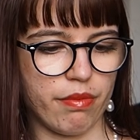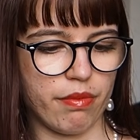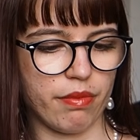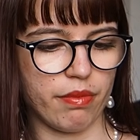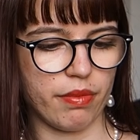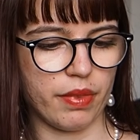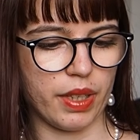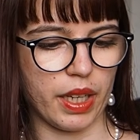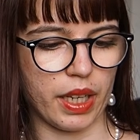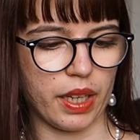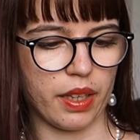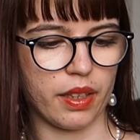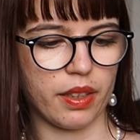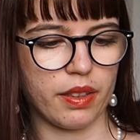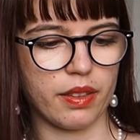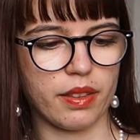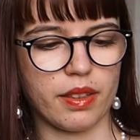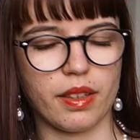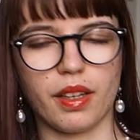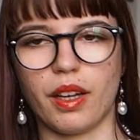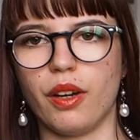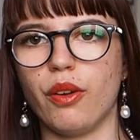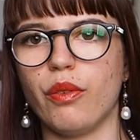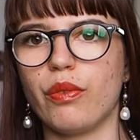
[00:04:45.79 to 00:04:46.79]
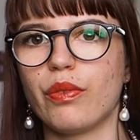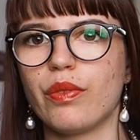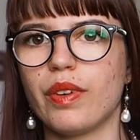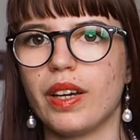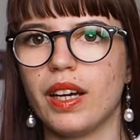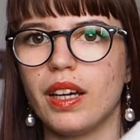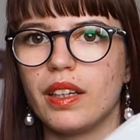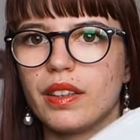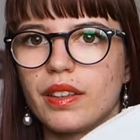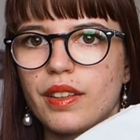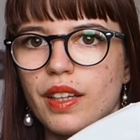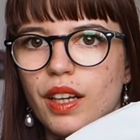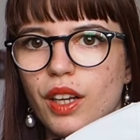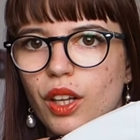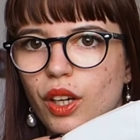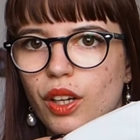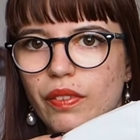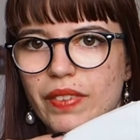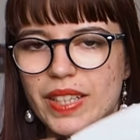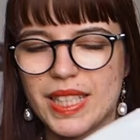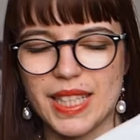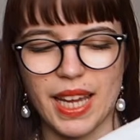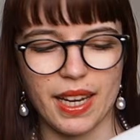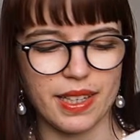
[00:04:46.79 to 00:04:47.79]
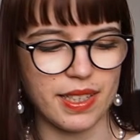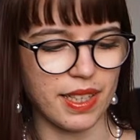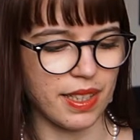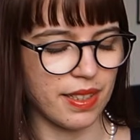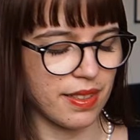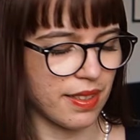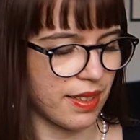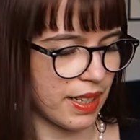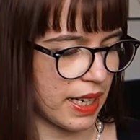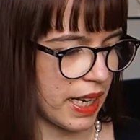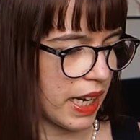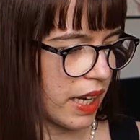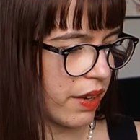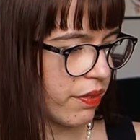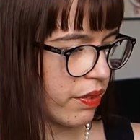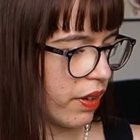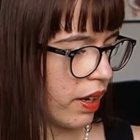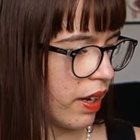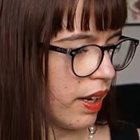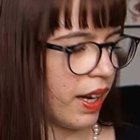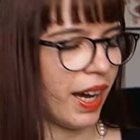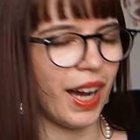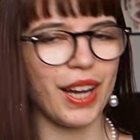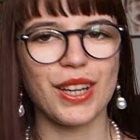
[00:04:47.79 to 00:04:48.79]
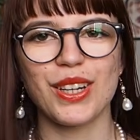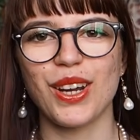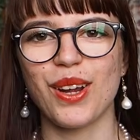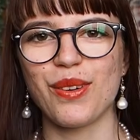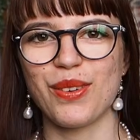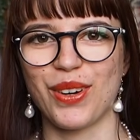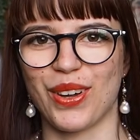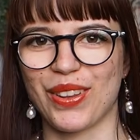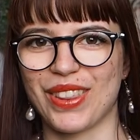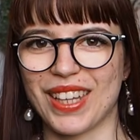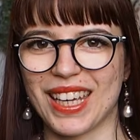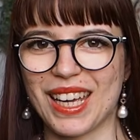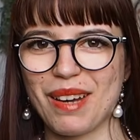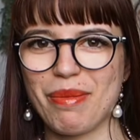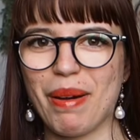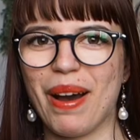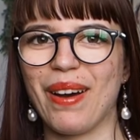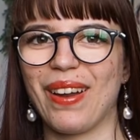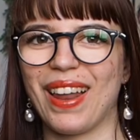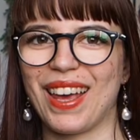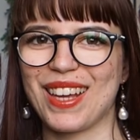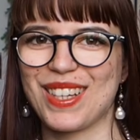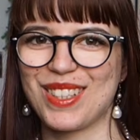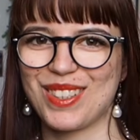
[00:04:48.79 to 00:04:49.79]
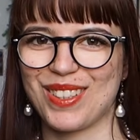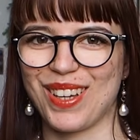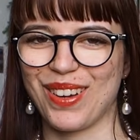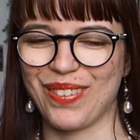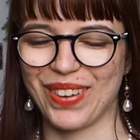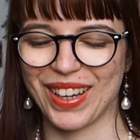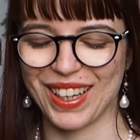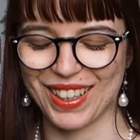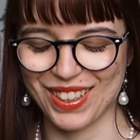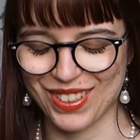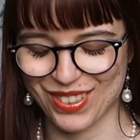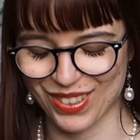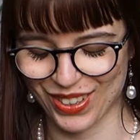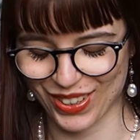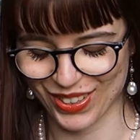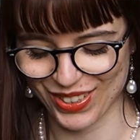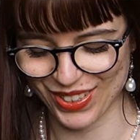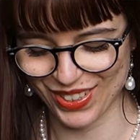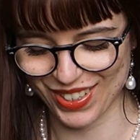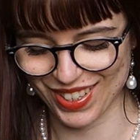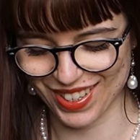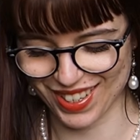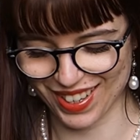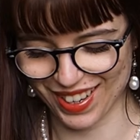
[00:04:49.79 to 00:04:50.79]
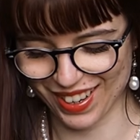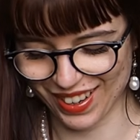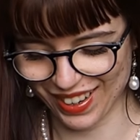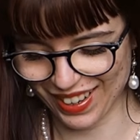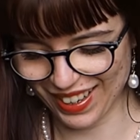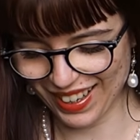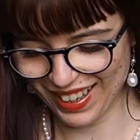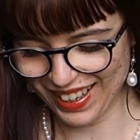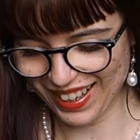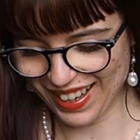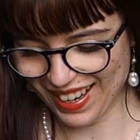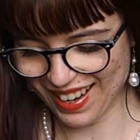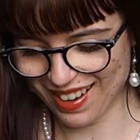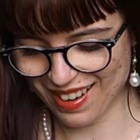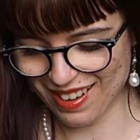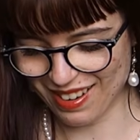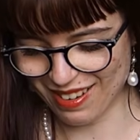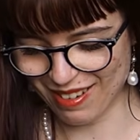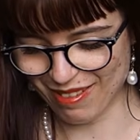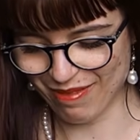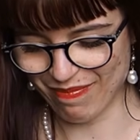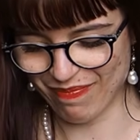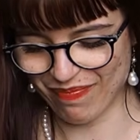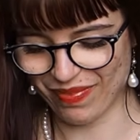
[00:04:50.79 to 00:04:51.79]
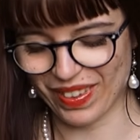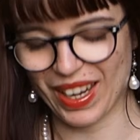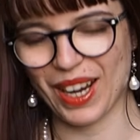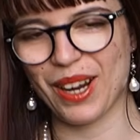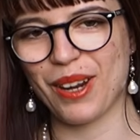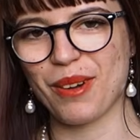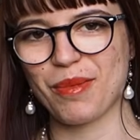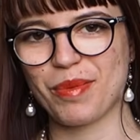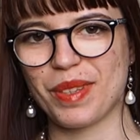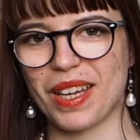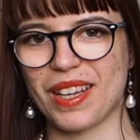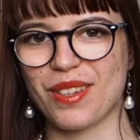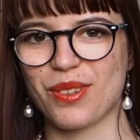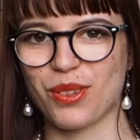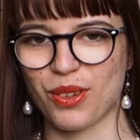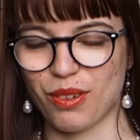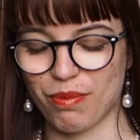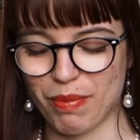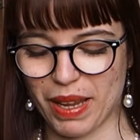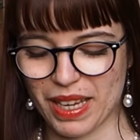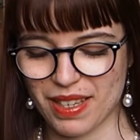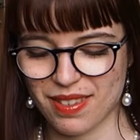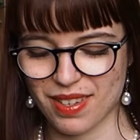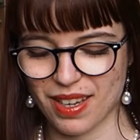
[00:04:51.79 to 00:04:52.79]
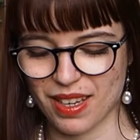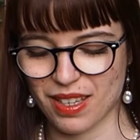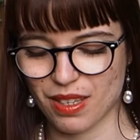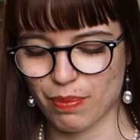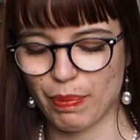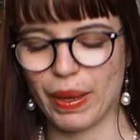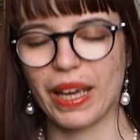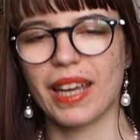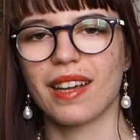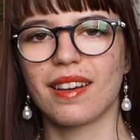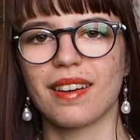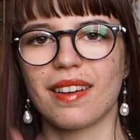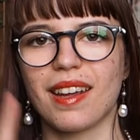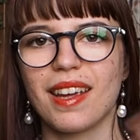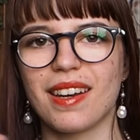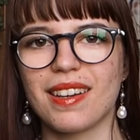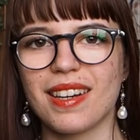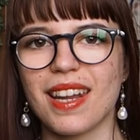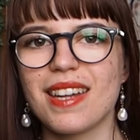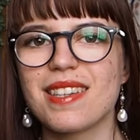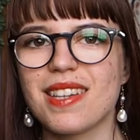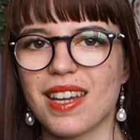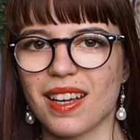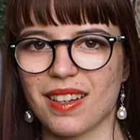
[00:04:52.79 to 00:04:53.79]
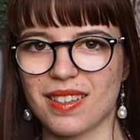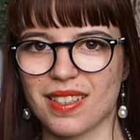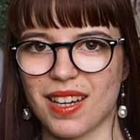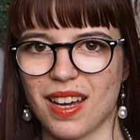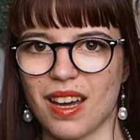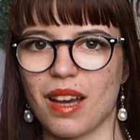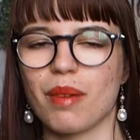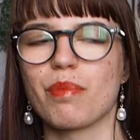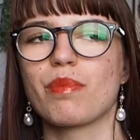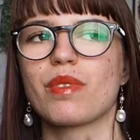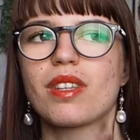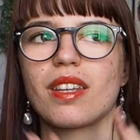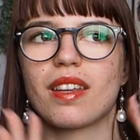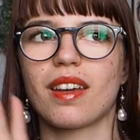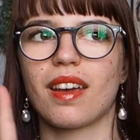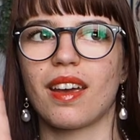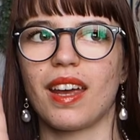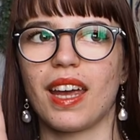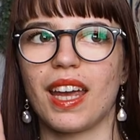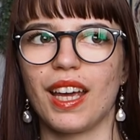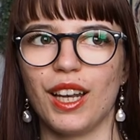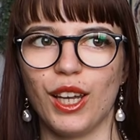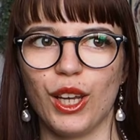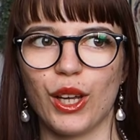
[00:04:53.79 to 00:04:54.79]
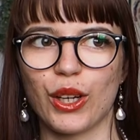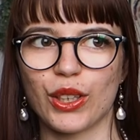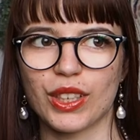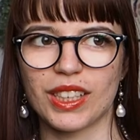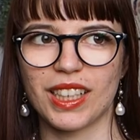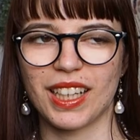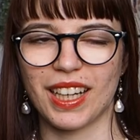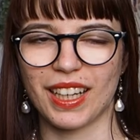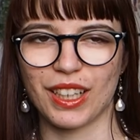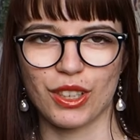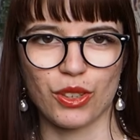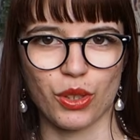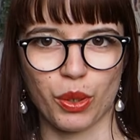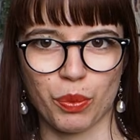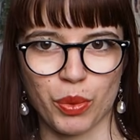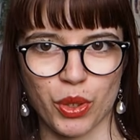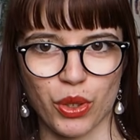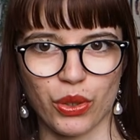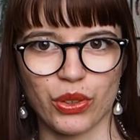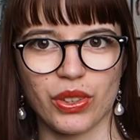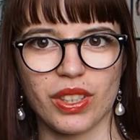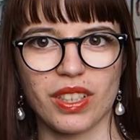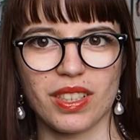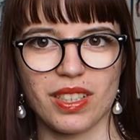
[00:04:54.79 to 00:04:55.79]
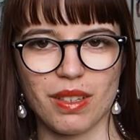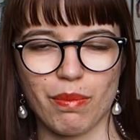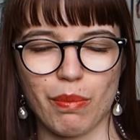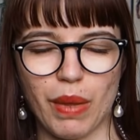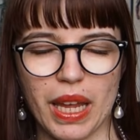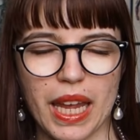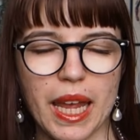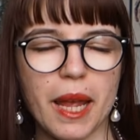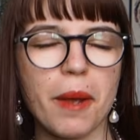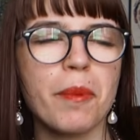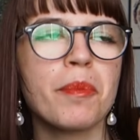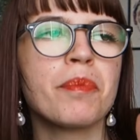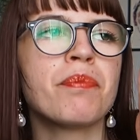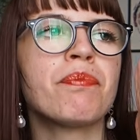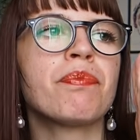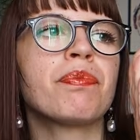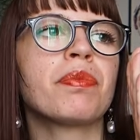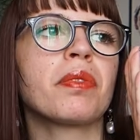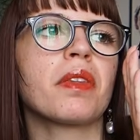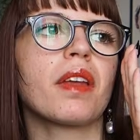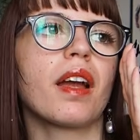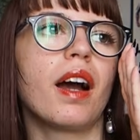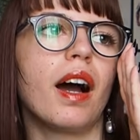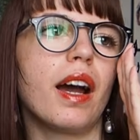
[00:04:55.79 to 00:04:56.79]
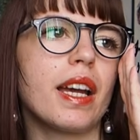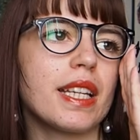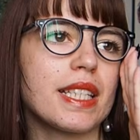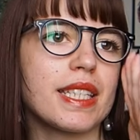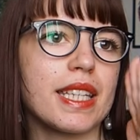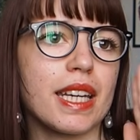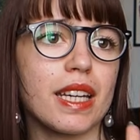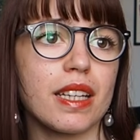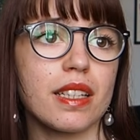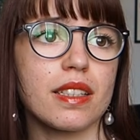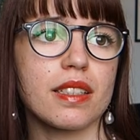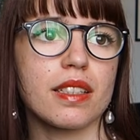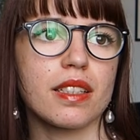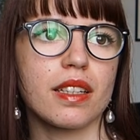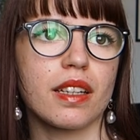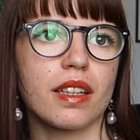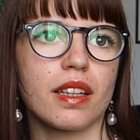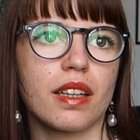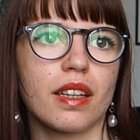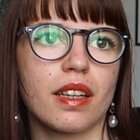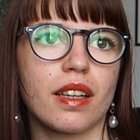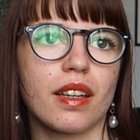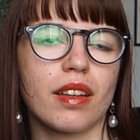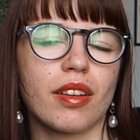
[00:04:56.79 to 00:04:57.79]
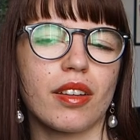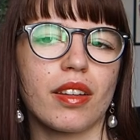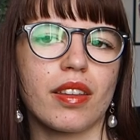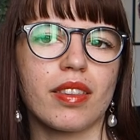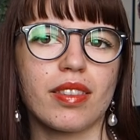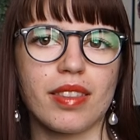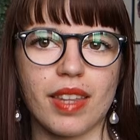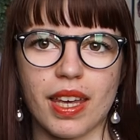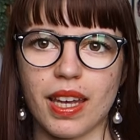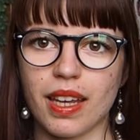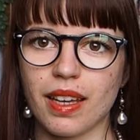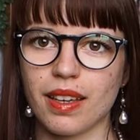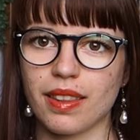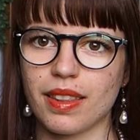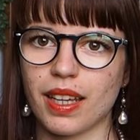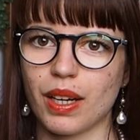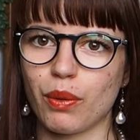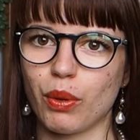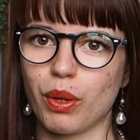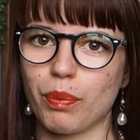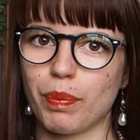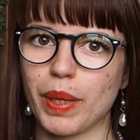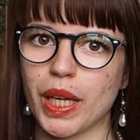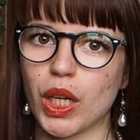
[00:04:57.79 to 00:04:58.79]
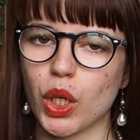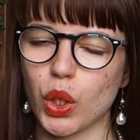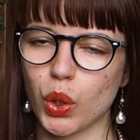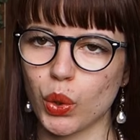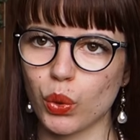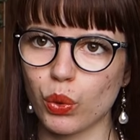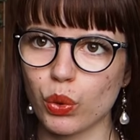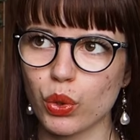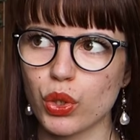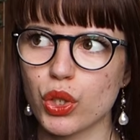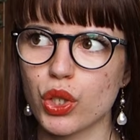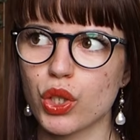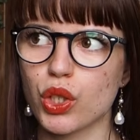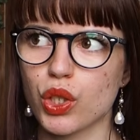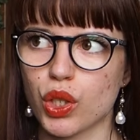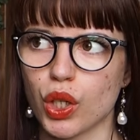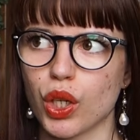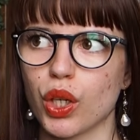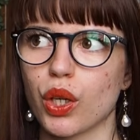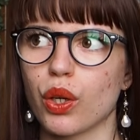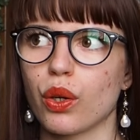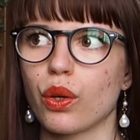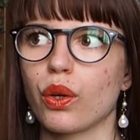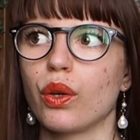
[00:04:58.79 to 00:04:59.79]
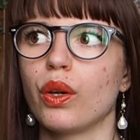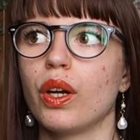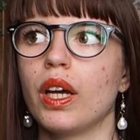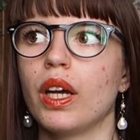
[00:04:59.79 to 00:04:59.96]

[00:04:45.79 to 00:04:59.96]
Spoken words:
like kind of the look of a set-in sleeve. I know nothing about like sewing construction, so I hope that sort of made sense, but in knitting terms it looked like a drop shoulder to me. I did think that it would be cool to do